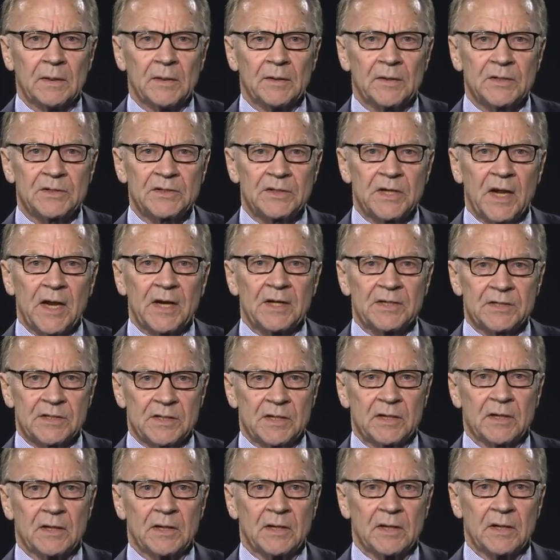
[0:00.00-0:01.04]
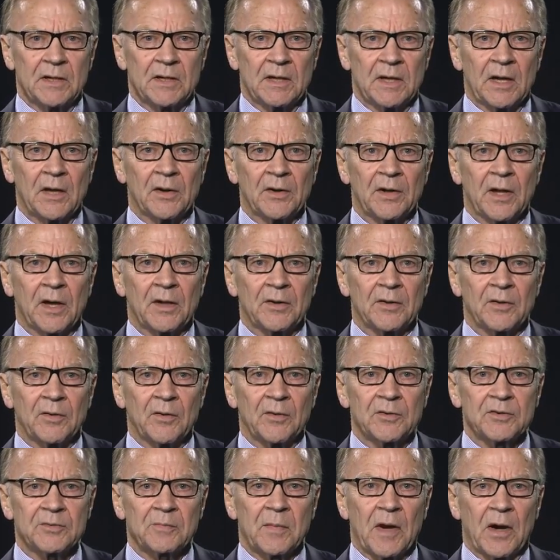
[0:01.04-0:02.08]
The states held on to
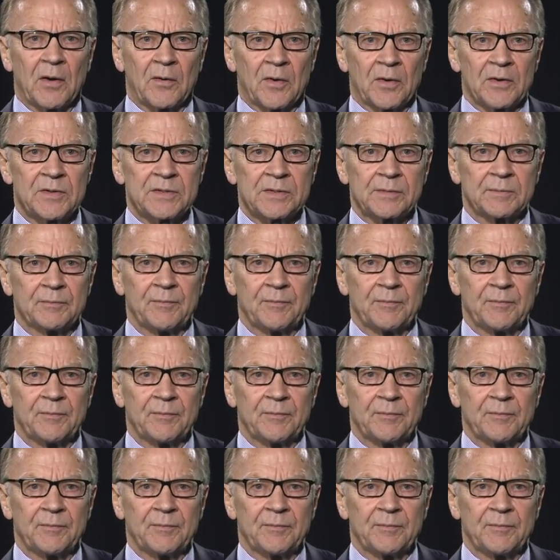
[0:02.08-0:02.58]
those powers.